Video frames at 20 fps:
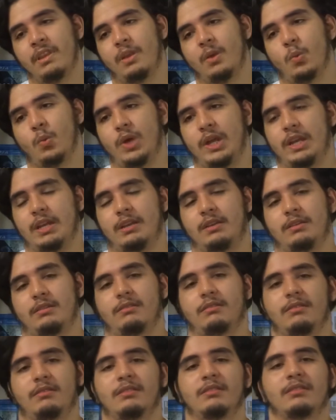when
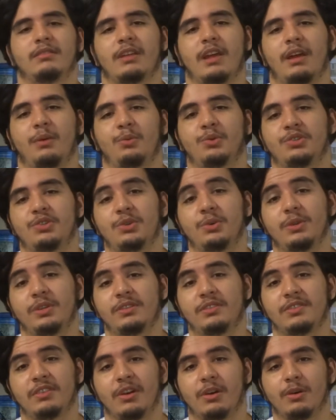I was doing
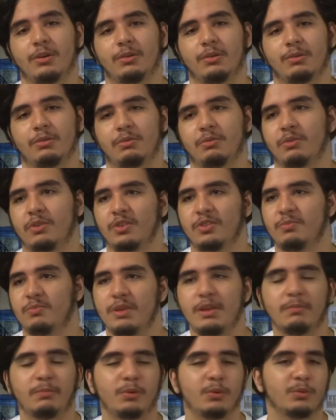so, whilst
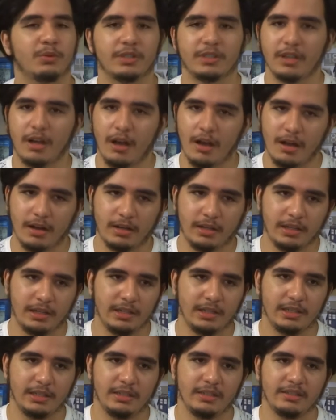people were
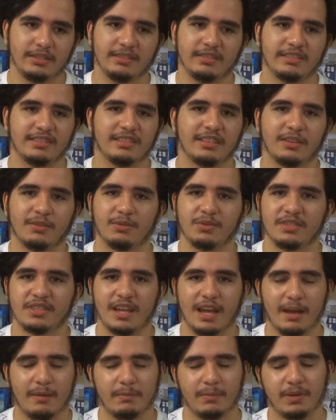talking and stuff was
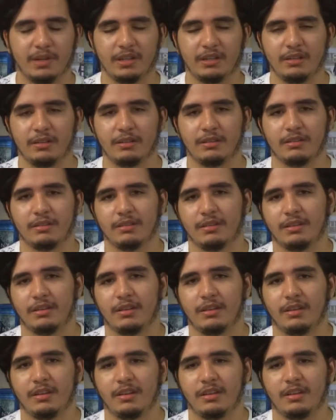happening,
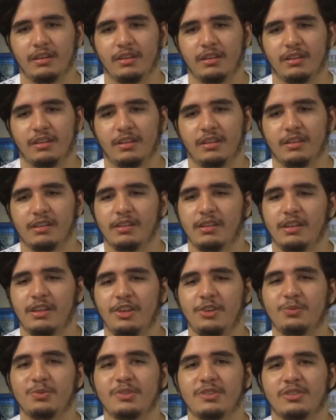
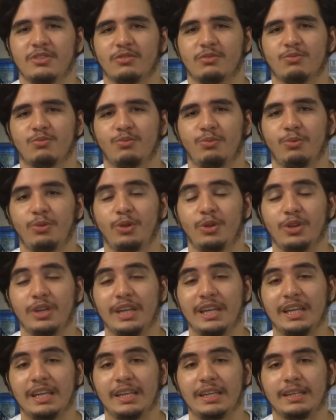he was
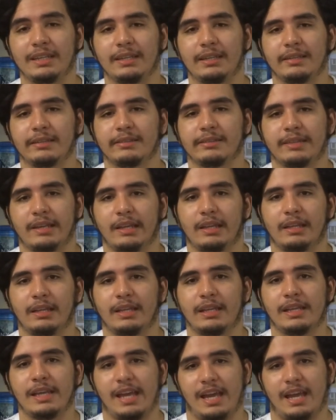looking
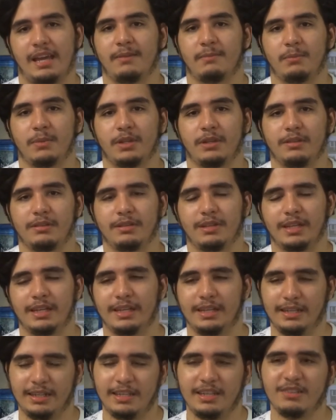intently at me.
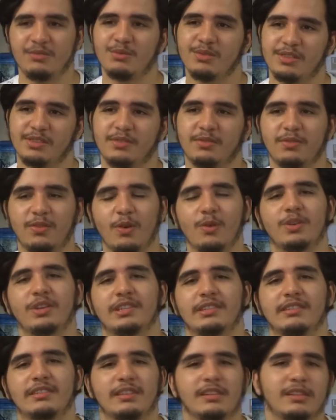Like he was
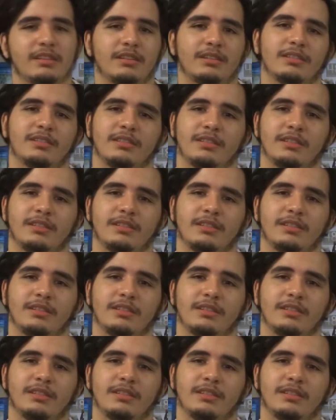focusing